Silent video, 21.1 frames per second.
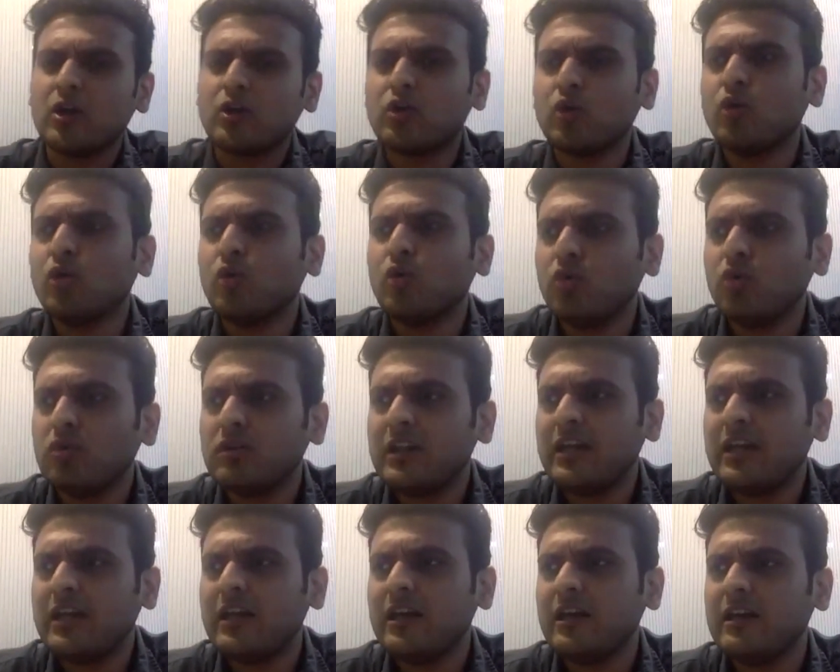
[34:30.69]
to
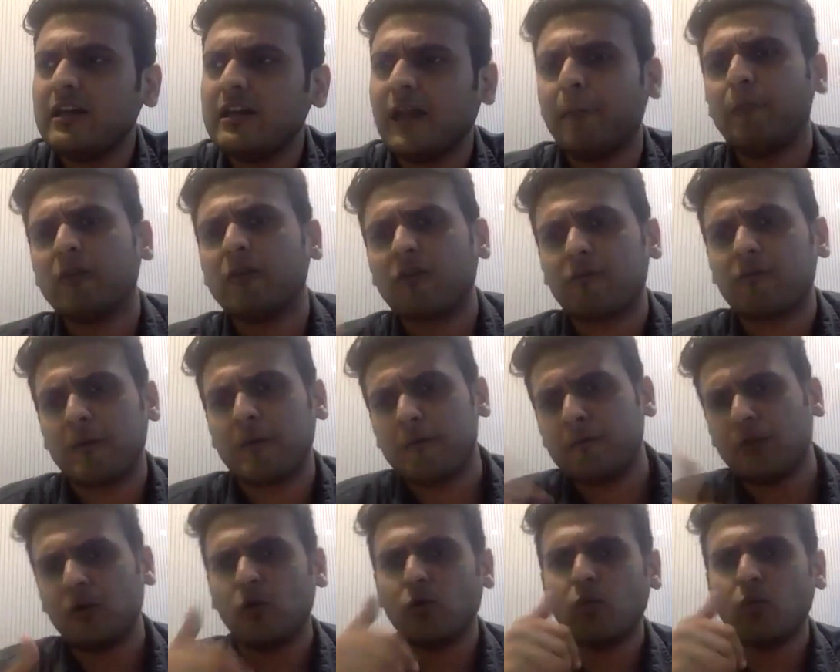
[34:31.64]
the number of
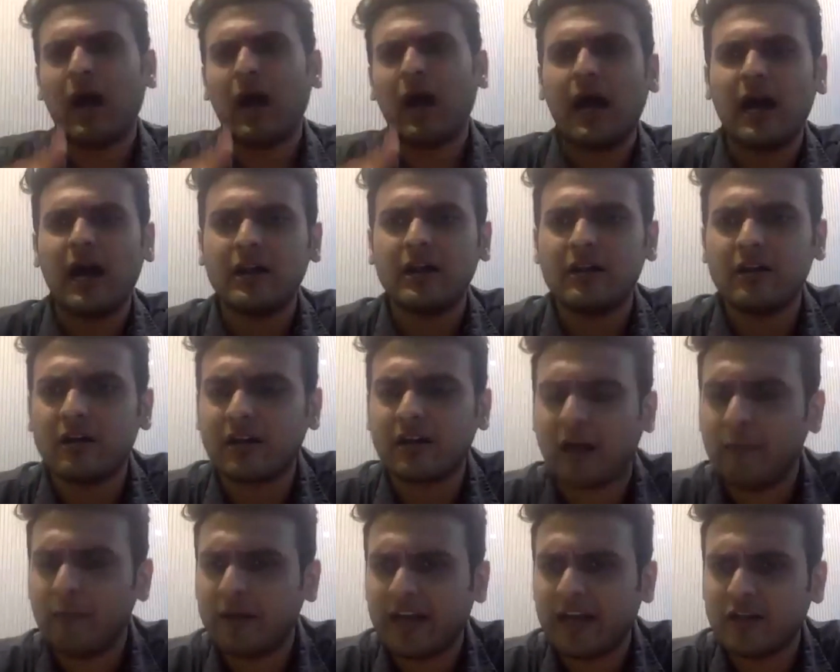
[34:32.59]
people who are
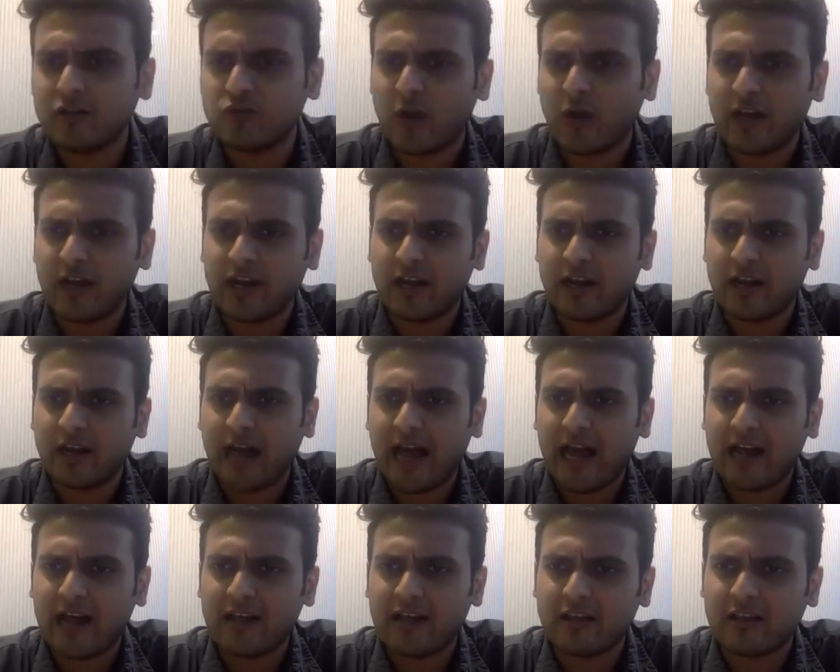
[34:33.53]
coming and joining
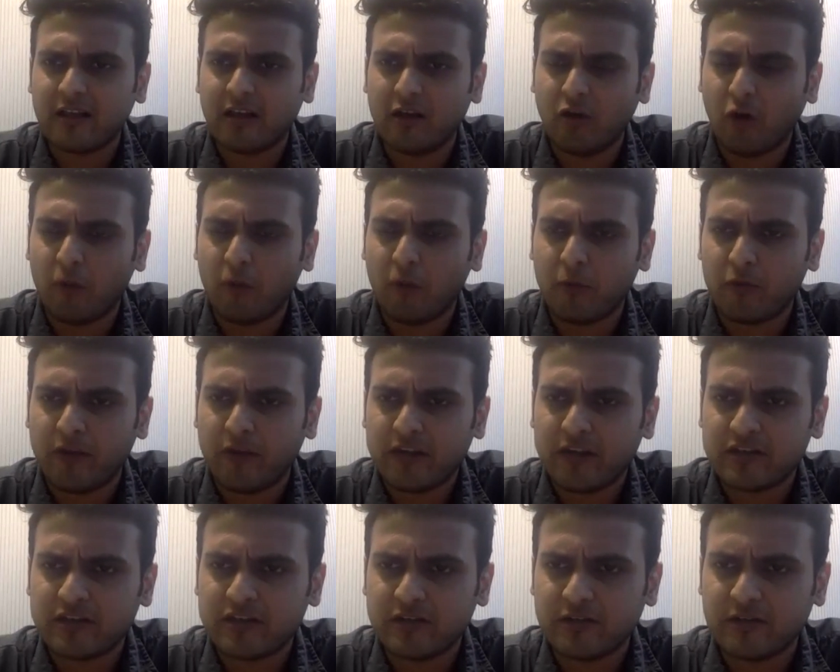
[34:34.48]
as law
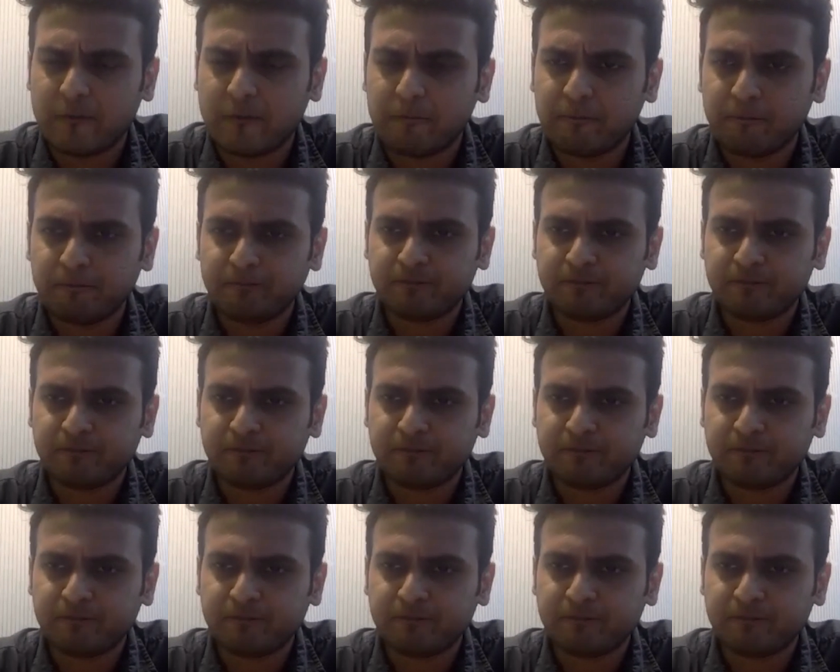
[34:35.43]
professionals?